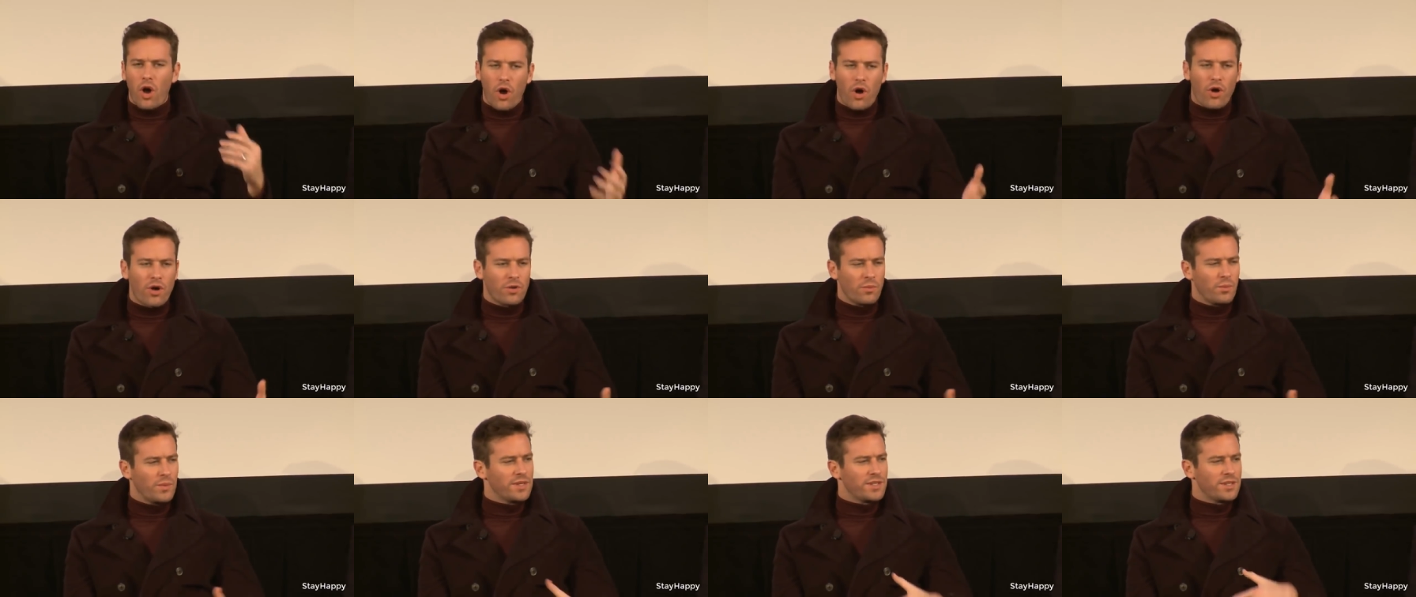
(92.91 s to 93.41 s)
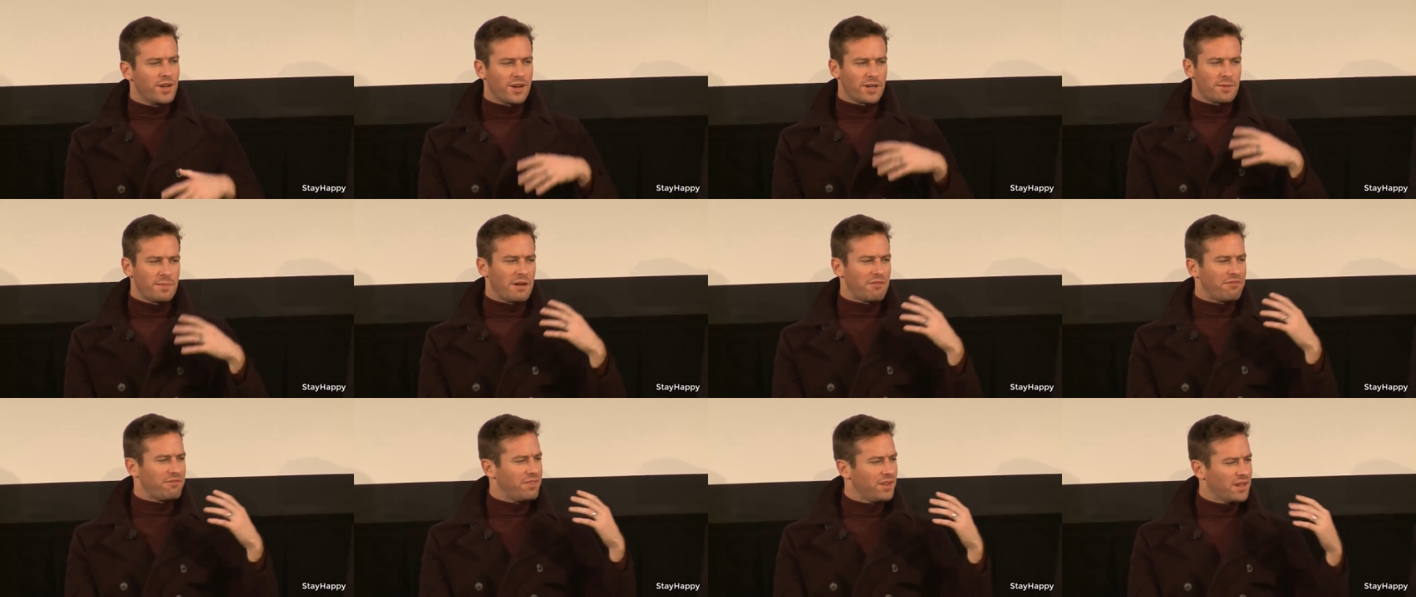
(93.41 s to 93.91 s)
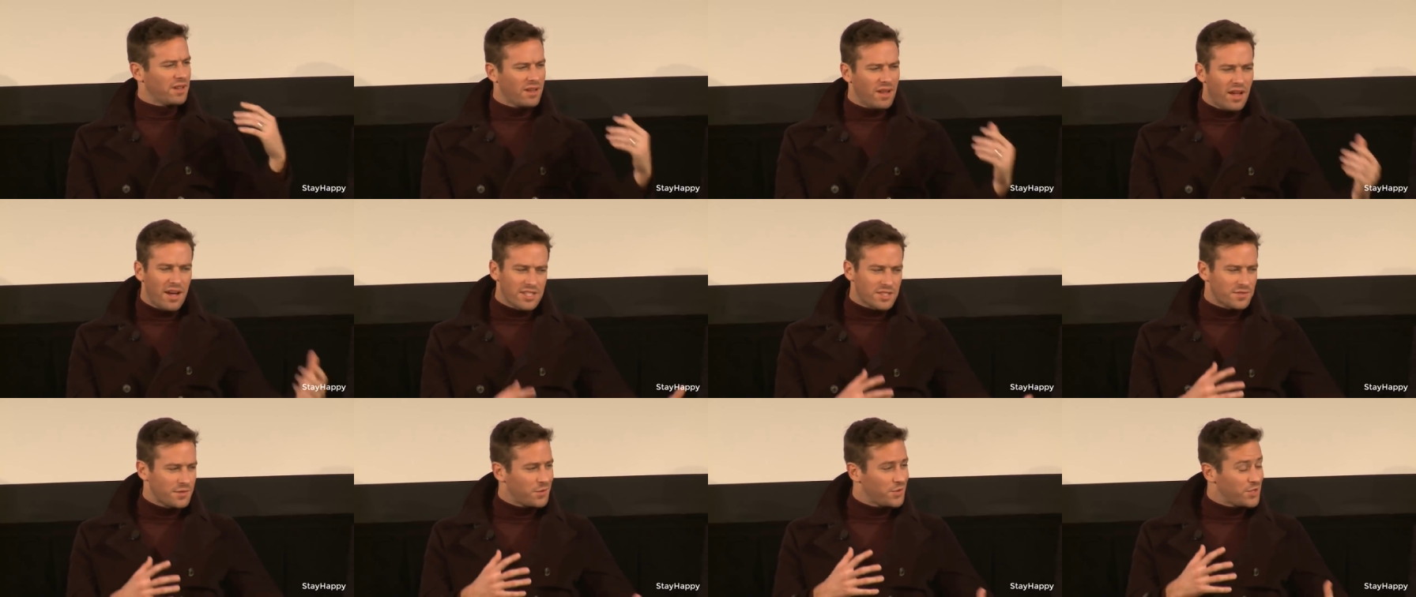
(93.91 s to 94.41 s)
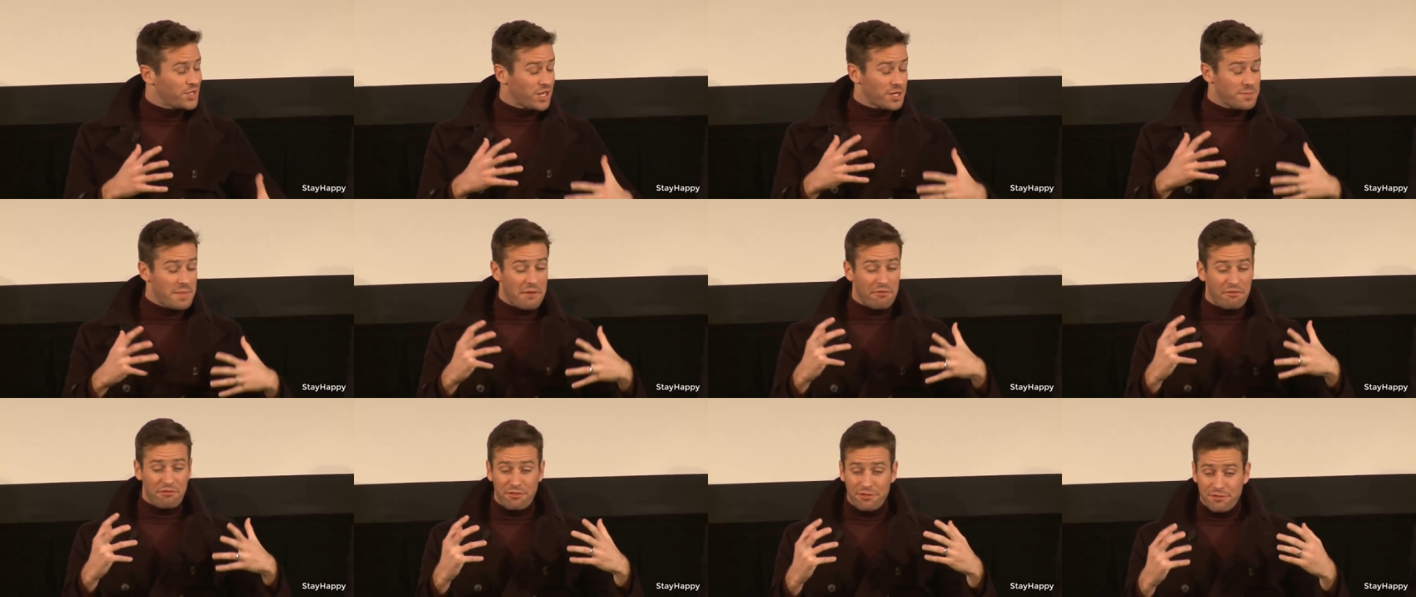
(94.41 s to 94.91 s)
art and we talked about philosophy, we talked
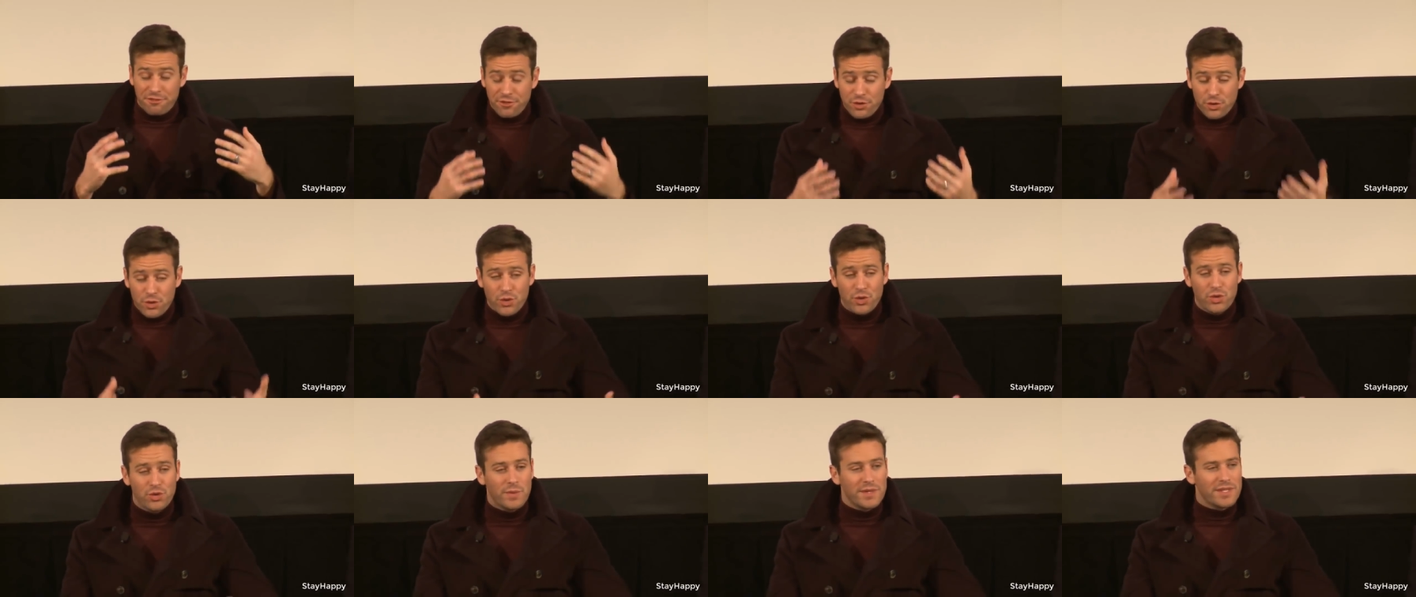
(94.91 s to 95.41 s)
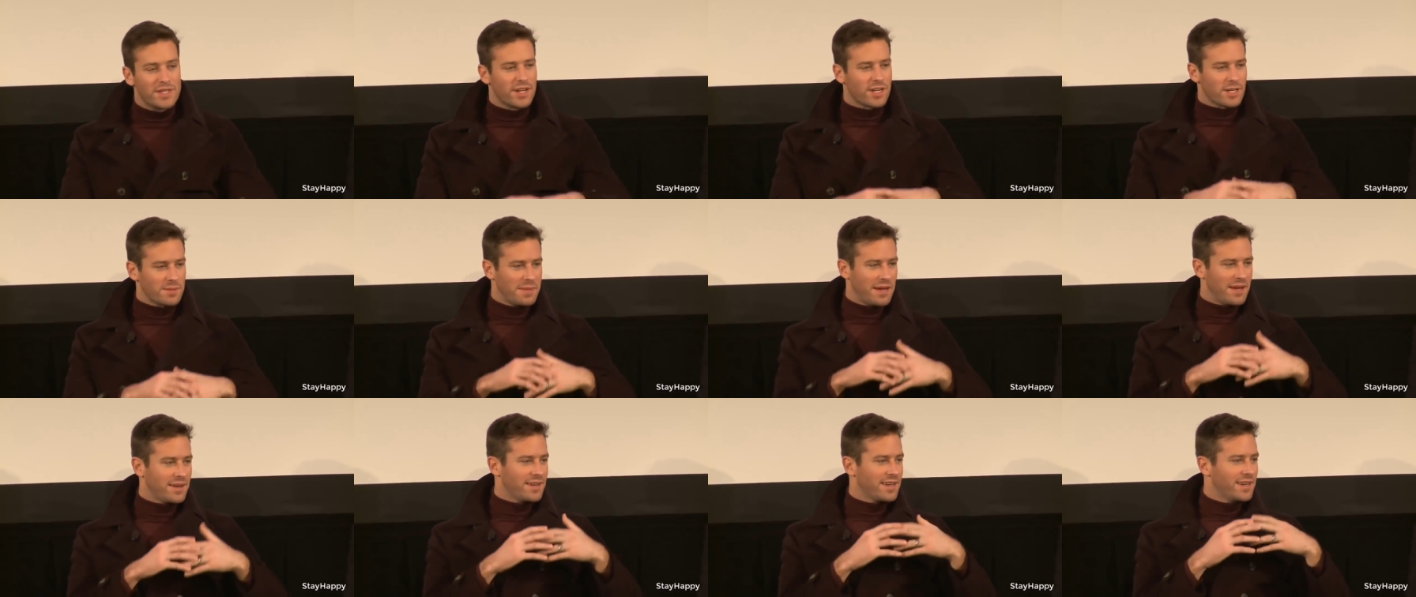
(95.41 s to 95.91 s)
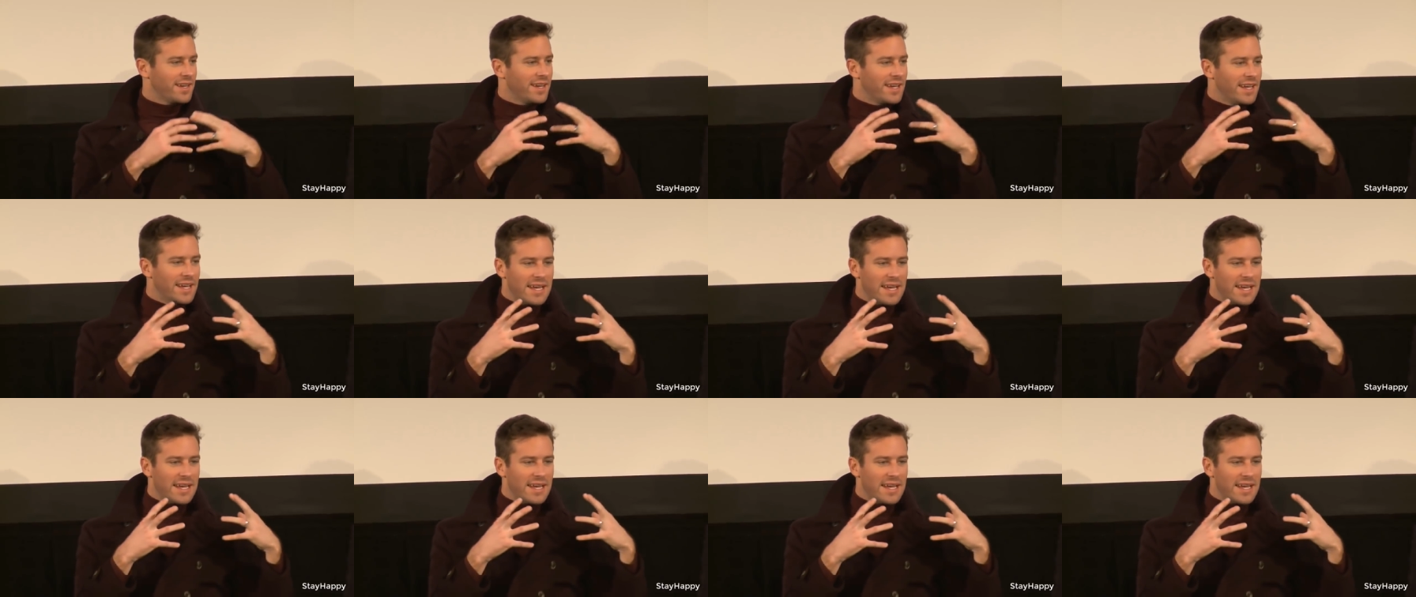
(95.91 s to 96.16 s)
about food, we talked about